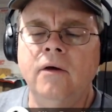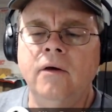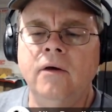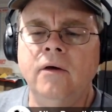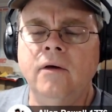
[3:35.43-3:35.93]

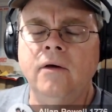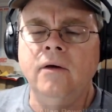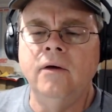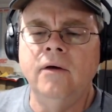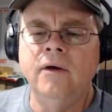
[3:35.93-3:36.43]

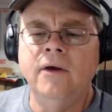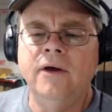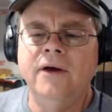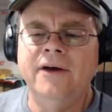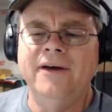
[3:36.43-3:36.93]

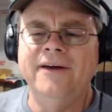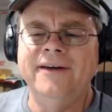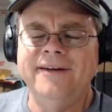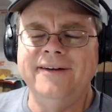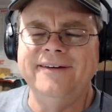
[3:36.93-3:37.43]

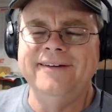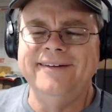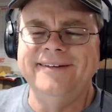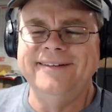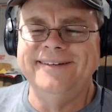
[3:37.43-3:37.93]

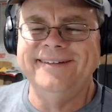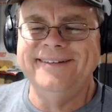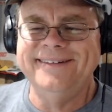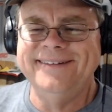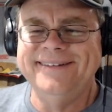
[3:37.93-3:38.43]

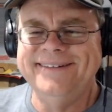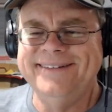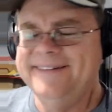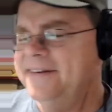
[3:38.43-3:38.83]
(silent)